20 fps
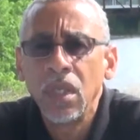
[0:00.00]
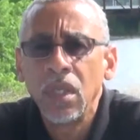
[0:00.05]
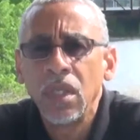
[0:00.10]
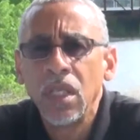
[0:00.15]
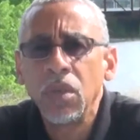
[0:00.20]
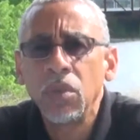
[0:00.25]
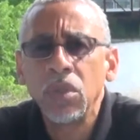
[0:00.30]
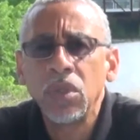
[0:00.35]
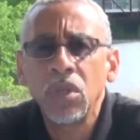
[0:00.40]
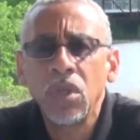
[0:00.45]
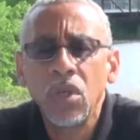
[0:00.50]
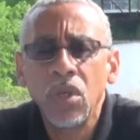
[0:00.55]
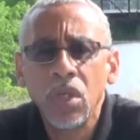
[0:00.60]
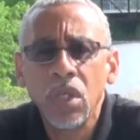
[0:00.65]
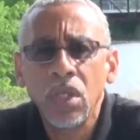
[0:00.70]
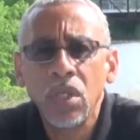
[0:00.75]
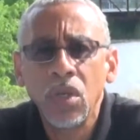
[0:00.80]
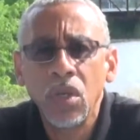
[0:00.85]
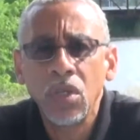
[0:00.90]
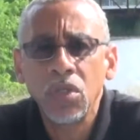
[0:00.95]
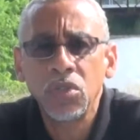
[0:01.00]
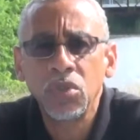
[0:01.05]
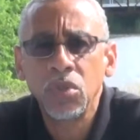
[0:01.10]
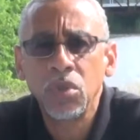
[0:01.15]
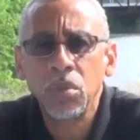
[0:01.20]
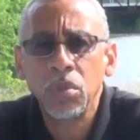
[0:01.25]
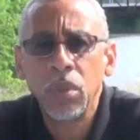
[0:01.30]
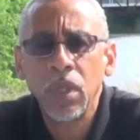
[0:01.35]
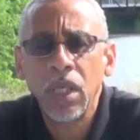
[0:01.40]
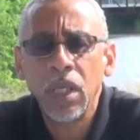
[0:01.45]
They were talking also
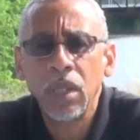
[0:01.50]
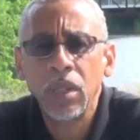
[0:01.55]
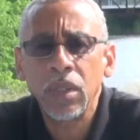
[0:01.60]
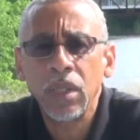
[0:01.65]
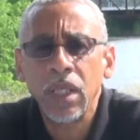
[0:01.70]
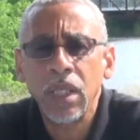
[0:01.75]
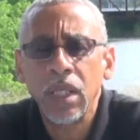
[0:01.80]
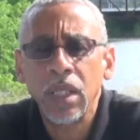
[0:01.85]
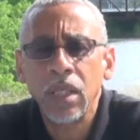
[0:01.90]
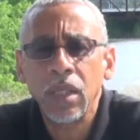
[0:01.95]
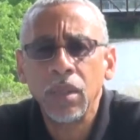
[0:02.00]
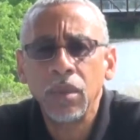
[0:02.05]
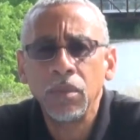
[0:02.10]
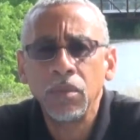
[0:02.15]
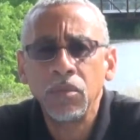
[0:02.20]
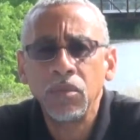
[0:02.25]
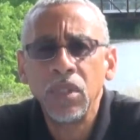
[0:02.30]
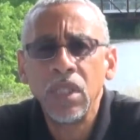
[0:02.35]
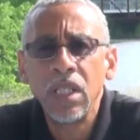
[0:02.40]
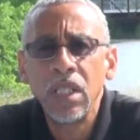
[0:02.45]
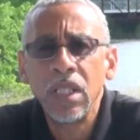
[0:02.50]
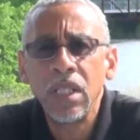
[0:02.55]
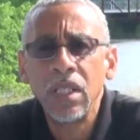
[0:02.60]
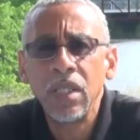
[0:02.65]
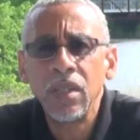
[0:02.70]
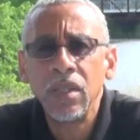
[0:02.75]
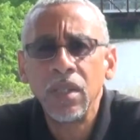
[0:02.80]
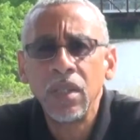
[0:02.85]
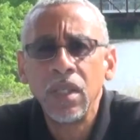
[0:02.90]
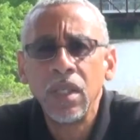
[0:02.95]
about
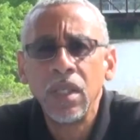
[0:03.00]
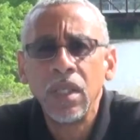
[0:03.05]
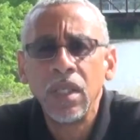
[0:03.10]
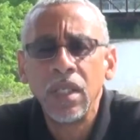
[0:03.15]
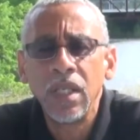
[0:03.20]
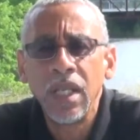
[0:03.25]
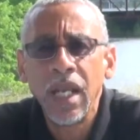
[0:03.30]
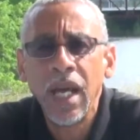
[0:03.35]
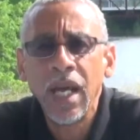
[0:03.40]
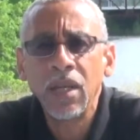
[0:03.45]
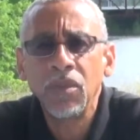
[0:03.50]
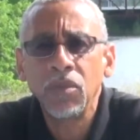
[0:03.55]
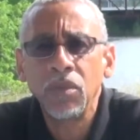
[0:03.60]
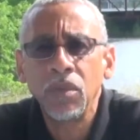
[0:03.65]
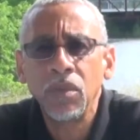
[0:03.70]
really not